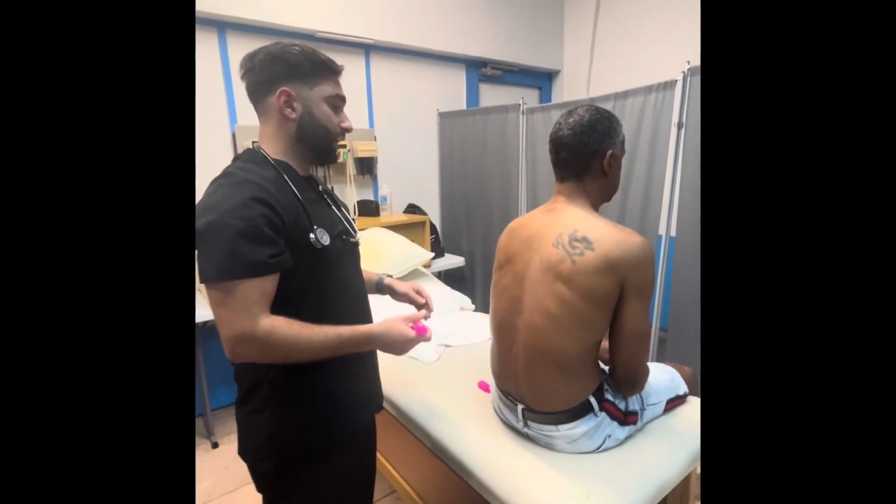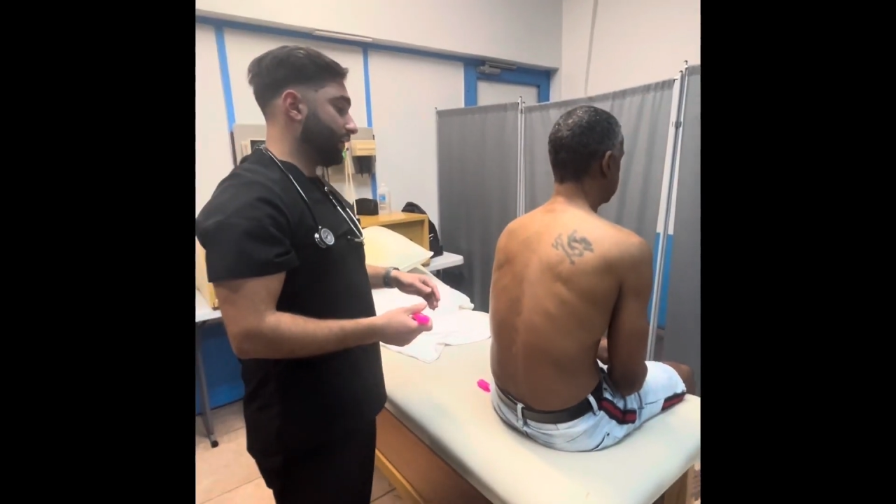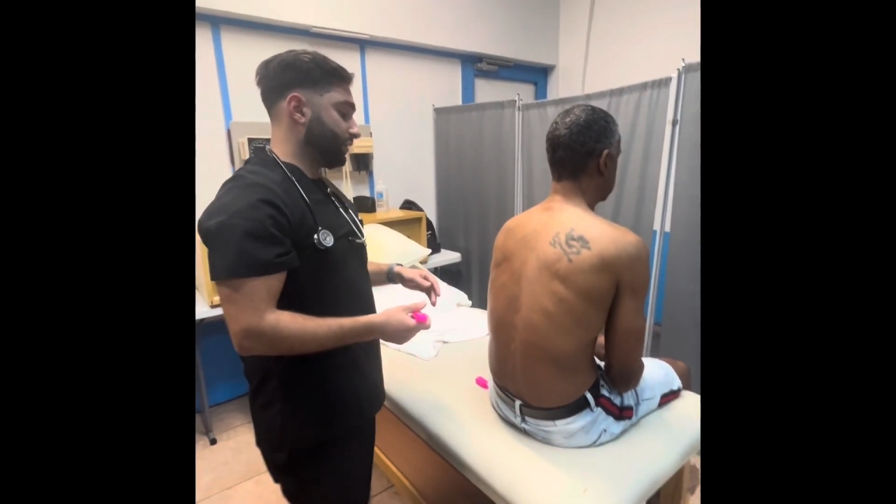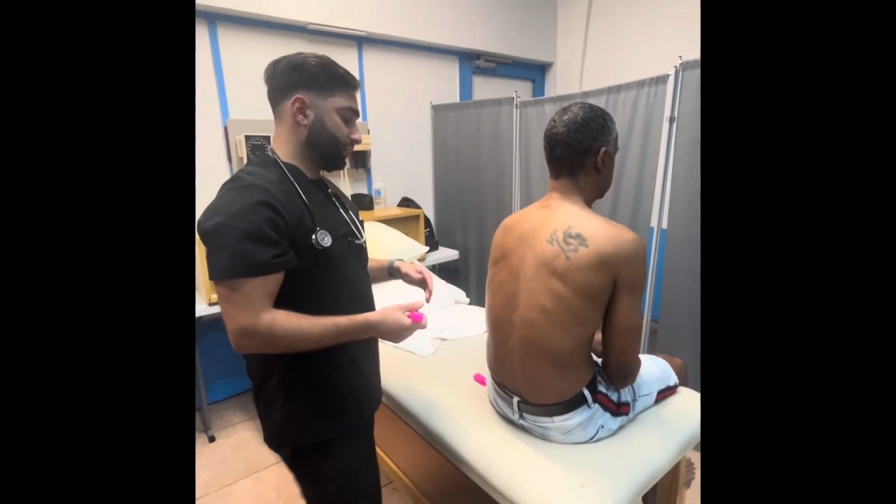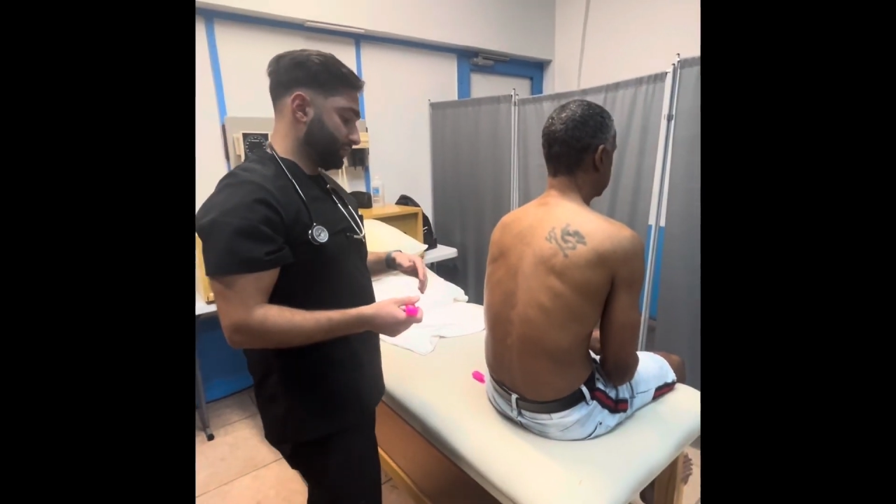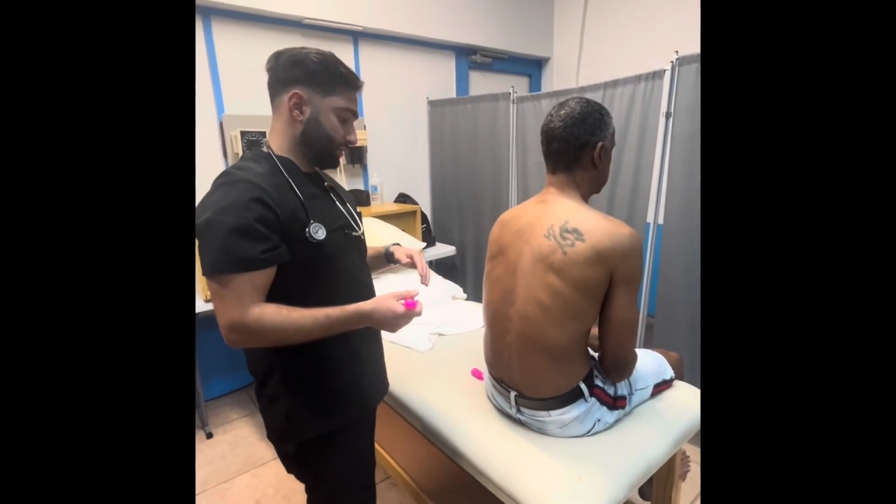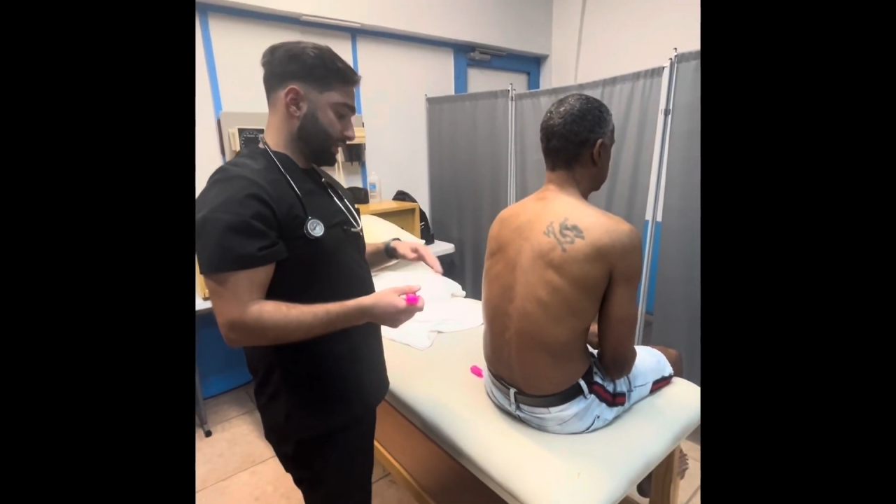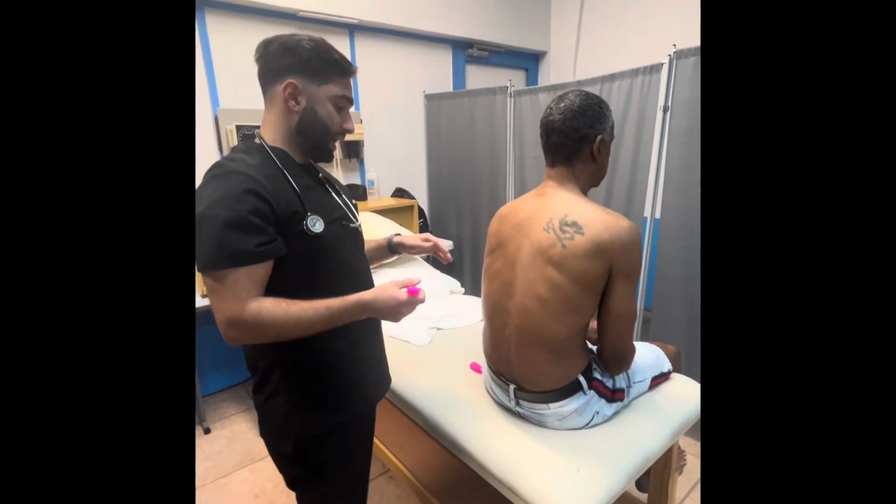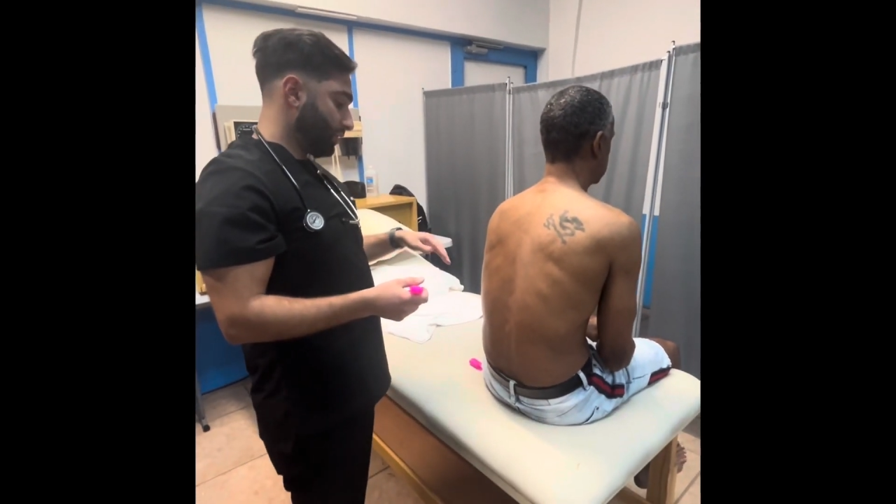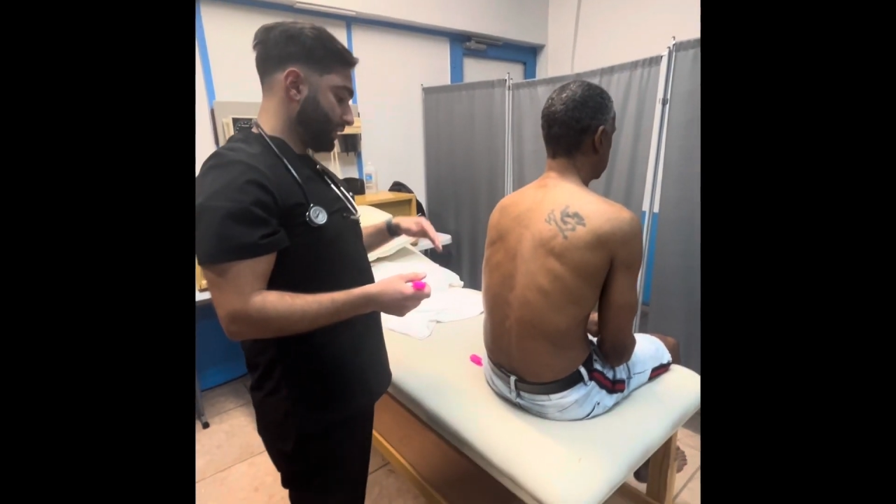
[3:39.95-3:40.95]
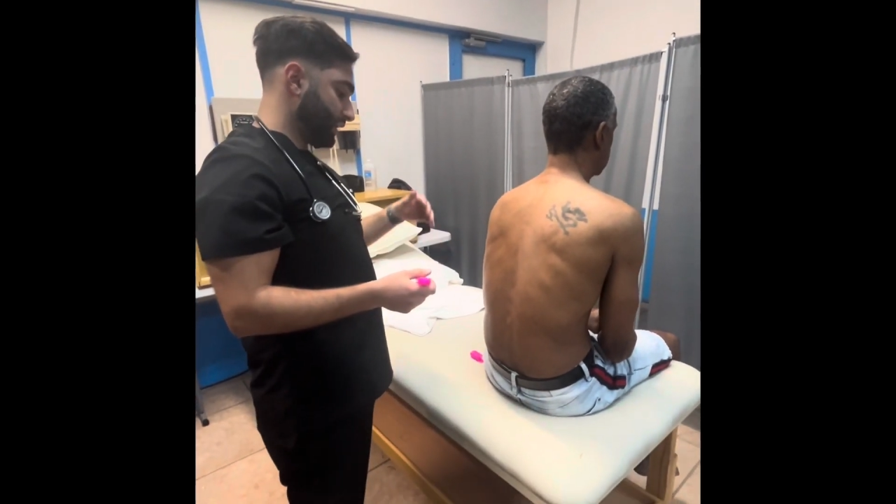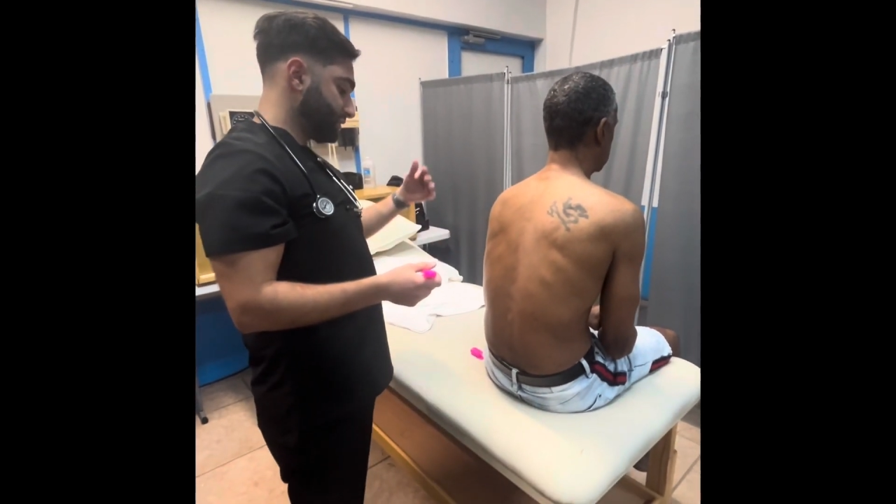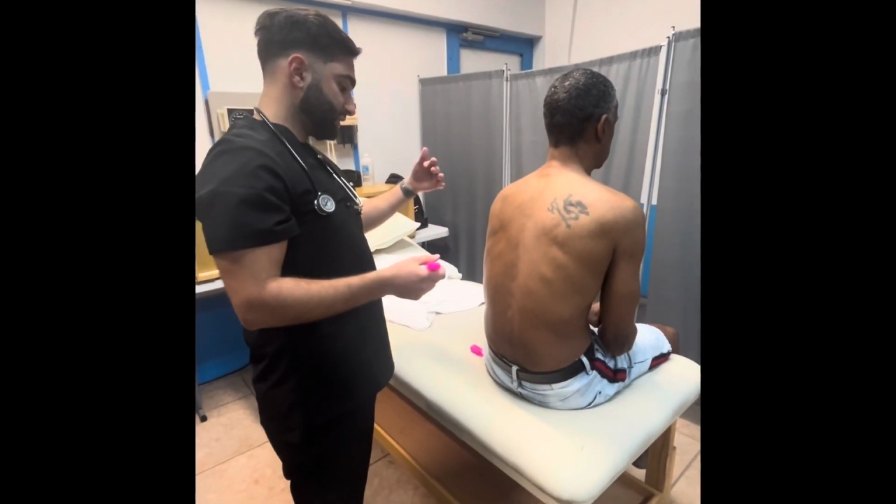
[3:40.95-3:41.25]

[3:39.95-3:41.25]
After this, I will now ask